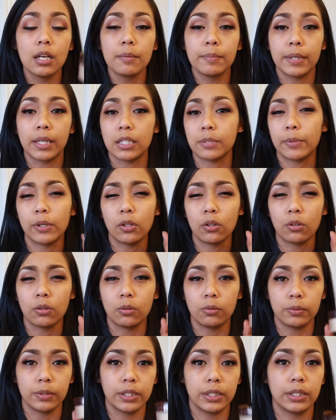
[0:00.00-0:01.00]
because my
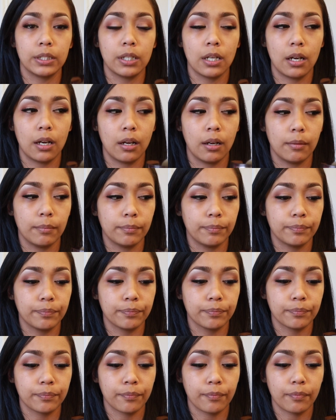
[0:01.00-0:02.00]
local one
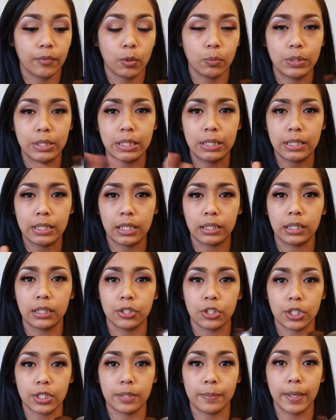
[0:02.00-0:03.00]
was inside like
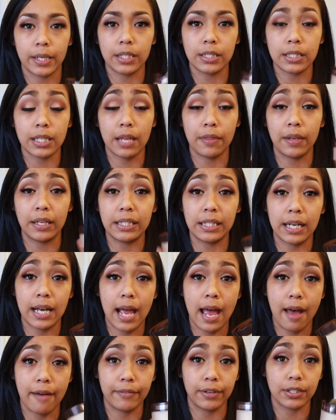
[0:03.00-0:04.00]
JCPenney's and they didn't
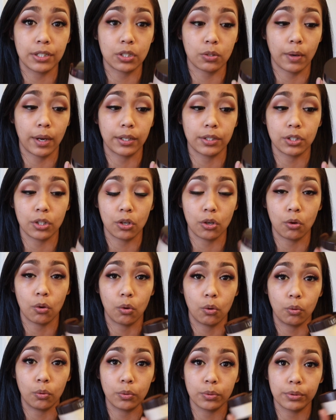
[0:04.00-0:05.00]
have it, so I had to
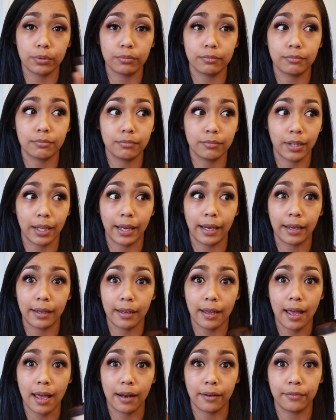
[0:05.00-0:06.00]
go like
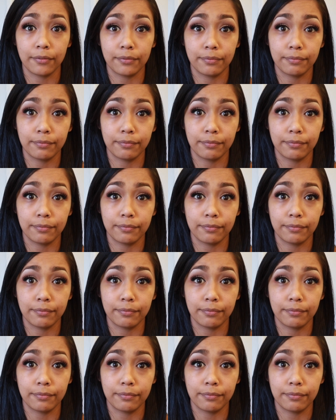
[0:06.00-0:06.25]
out of